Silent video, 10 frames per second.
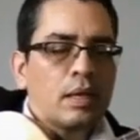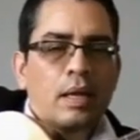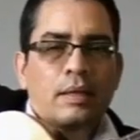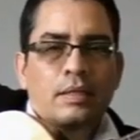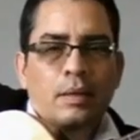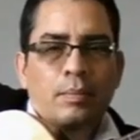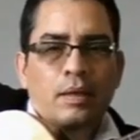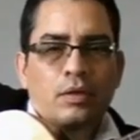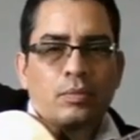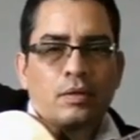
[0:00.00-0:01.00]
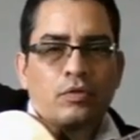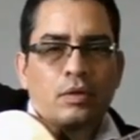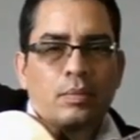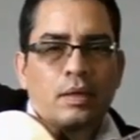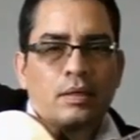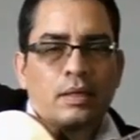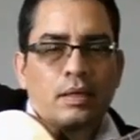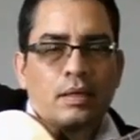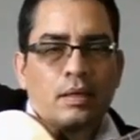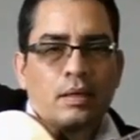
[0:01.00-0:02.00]
As an embellishment for the melody,
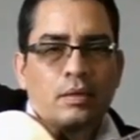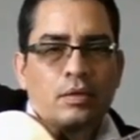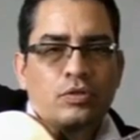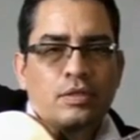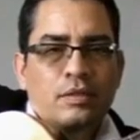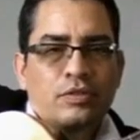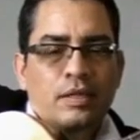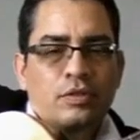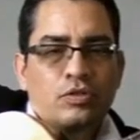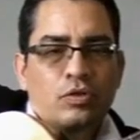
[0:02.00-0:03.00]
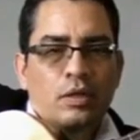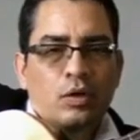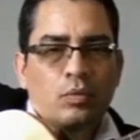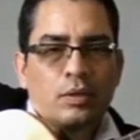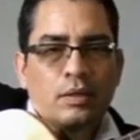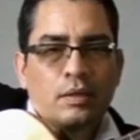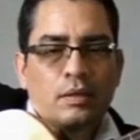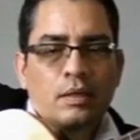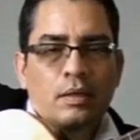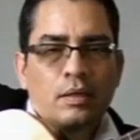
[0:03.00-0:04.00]
using the 6th string open,
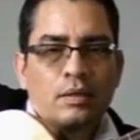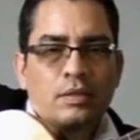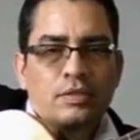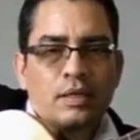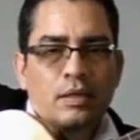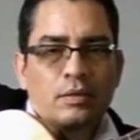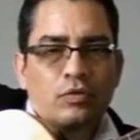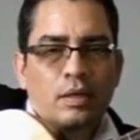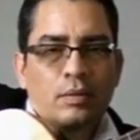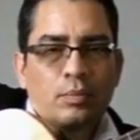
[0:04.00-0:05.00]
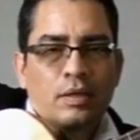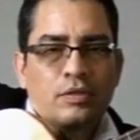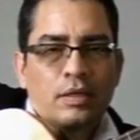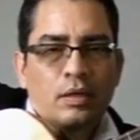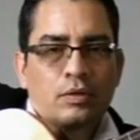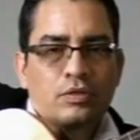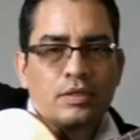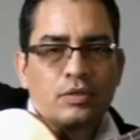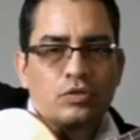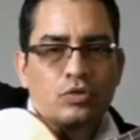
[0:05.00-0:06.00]
the 2nd fret pressing on the
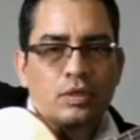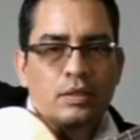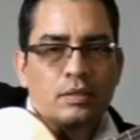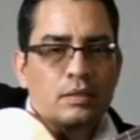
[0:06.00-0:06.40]
6th string,